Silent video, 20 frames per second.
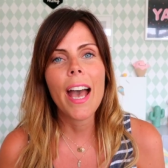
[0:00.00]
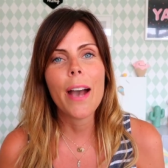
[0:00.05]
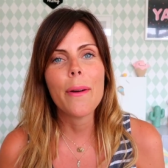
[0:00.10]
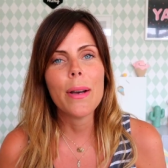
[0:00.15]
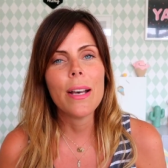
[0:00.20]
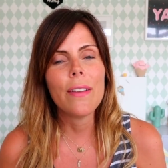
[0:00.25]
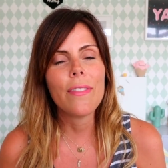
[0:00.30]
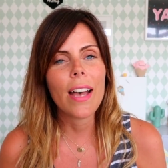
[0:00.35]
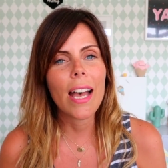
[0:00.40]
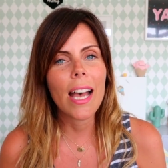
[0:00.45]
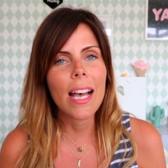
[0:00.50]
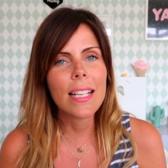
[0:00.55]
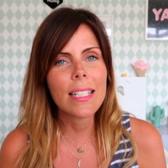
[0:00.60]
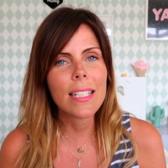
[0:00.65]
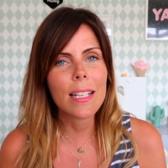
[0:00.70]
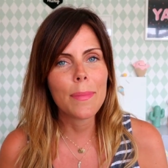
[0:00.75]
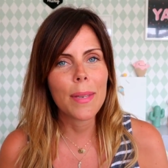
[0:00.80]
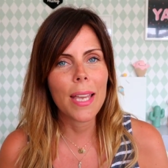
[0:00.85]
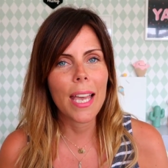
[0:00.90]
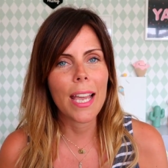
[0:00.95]
However,
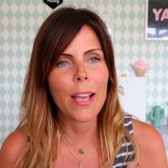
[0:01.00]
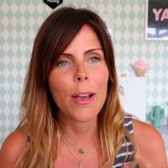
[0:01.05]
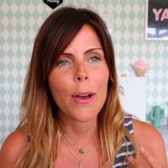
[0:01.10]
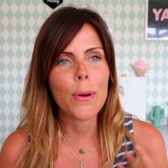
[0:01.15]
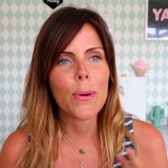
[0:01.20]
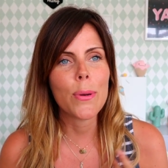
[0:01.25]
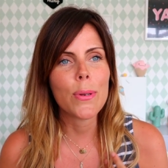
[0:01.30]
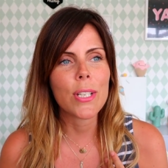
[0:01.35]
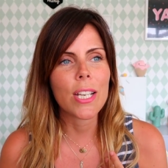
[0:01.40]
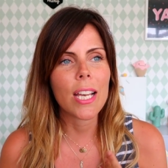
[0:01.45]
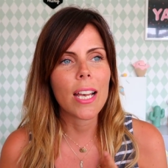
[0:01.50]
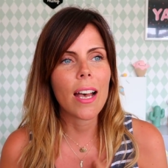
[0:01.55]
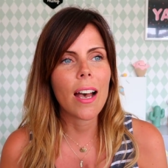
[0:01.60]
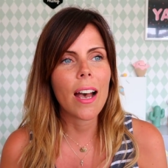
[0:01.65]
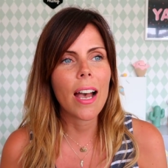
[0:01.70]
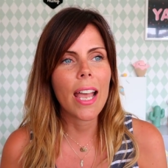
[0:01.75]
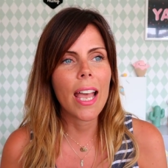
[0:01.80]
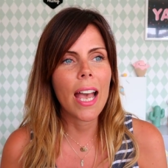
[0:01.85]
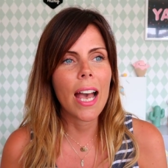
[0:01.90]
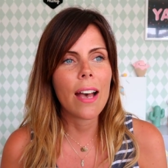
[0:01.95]
as I'm getting older,
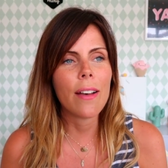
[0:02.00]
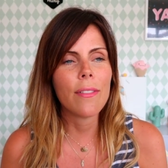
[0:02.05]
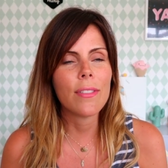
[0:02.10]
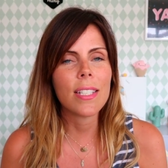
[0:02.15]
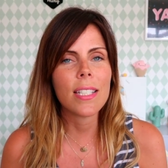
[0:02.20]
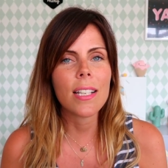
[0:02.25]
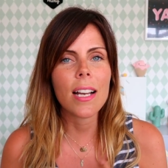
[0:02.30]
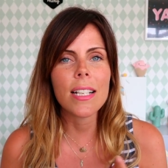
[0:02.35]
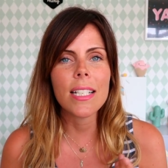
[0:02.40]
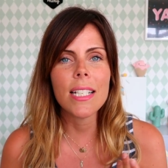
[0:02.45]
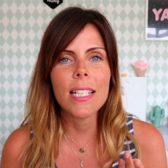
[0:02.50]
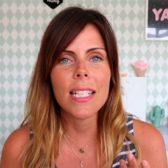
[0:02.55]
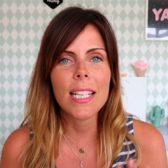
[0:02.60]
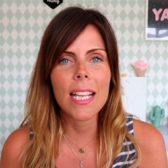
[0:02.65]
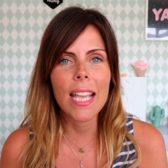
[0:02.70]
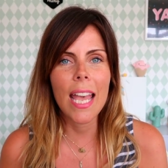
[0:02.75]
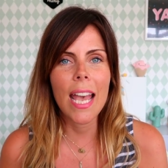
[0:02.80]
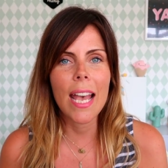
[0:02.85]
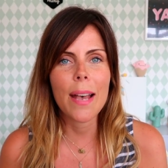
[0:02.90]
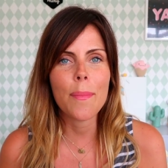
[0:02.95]
I have started to
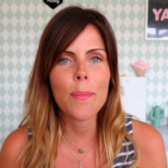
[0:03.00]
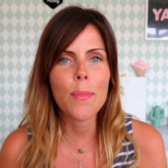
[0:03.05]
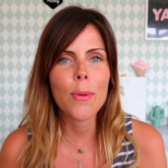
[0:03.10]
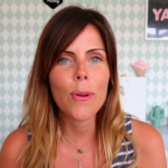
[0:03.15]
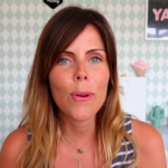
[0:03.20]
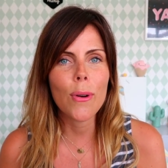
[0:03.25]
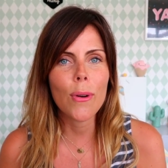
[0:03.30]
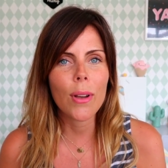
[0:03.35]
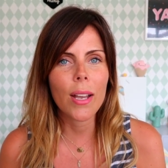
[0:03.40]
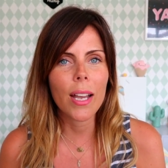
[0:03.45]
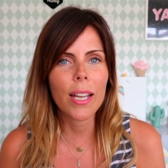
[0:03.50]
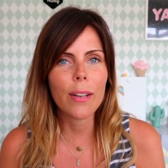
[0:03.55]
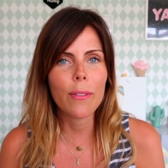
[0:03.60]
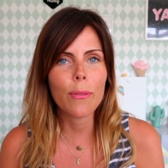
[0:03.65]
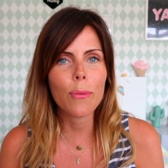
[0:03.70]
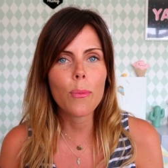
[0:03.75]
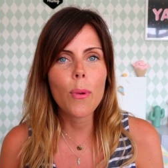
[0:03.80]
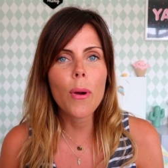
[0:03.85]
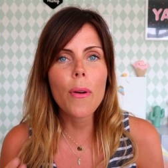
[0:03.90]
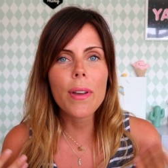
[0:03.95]
get more kind
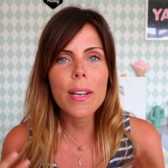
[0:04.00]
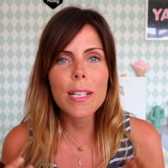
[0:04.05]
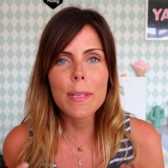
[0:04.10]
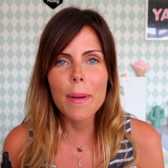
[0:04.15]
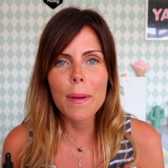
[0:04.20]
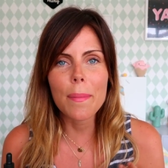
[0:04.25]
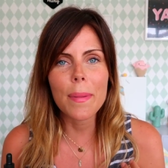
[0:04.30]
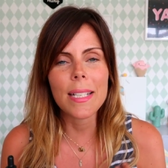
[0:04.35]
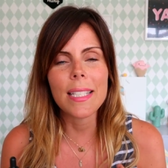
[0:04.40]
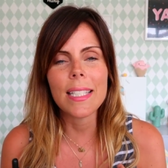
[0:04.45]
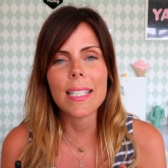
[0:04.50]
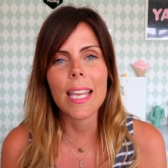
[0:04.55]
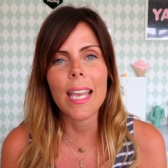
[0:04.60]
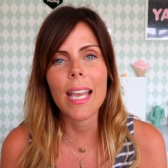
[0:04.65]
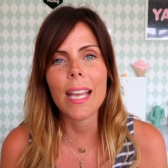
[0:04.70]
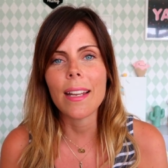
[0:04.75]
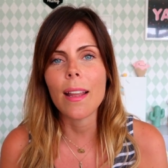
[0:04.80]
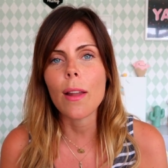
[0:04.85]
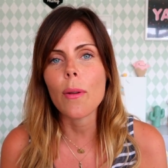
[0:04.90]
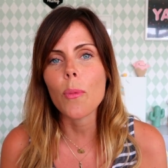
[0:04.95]
of worried about my
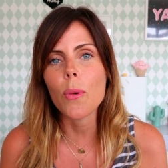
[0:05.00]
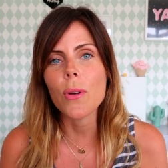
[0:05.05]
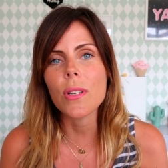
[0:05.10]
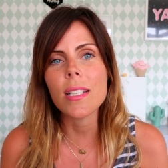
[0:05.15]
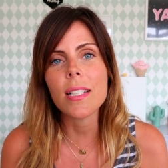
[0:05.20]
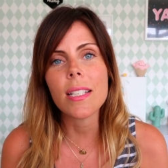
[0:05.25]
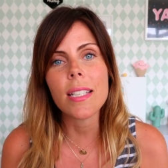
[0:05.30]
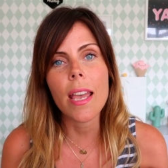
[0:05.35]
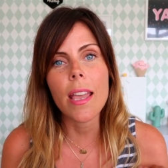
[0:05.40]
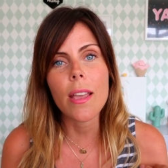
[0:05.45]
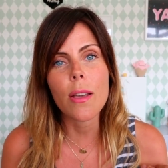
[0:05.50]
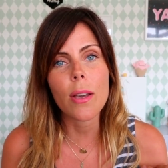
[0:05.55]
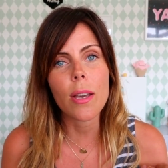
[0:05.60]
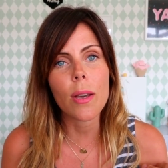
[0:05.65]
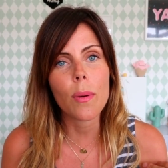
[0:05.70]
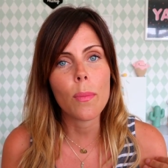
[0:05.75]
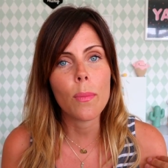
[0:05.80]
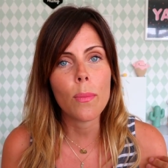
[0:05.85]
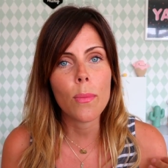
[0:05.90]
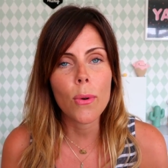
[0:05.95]
skin and want to
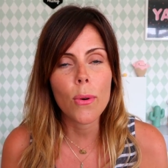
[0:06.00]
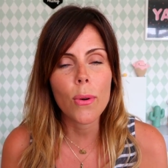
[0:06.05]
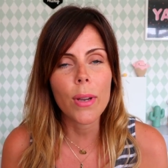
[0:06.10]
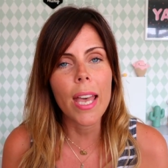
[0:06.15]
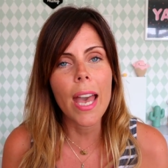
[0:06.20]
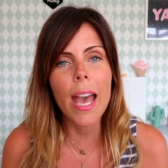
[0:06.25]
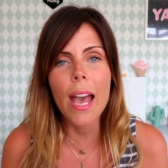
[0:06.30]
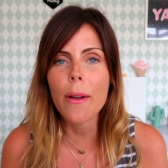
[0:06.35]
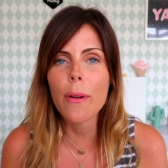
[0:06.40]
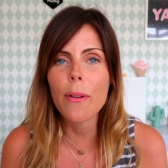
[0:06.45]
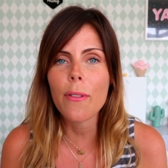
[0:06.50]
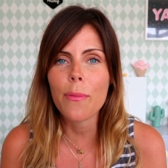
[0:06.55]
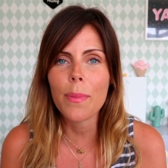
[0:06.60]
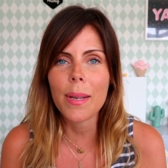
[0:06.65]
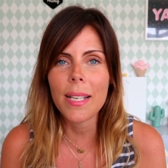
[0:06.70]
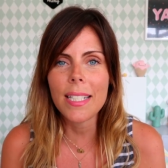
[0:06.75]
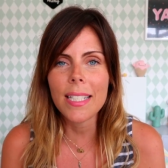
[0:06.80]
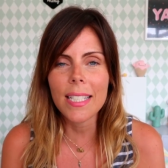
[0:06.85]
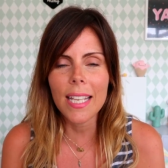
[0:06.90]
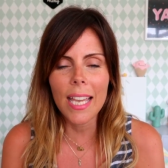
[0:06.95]
take more care of
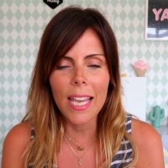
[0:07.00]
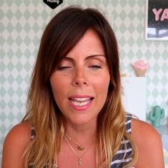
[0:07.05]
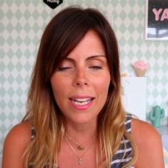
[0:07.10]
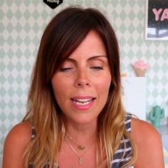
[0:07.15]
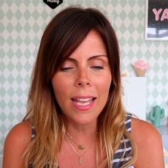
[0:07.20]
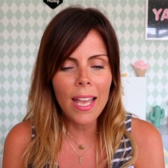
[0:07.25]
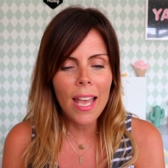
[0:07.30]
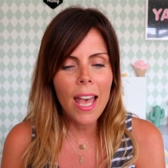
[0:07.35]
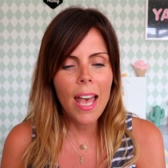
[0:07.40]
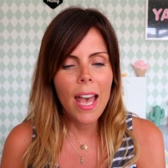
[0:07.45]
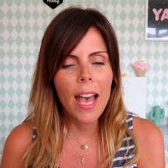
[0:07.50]
my skin.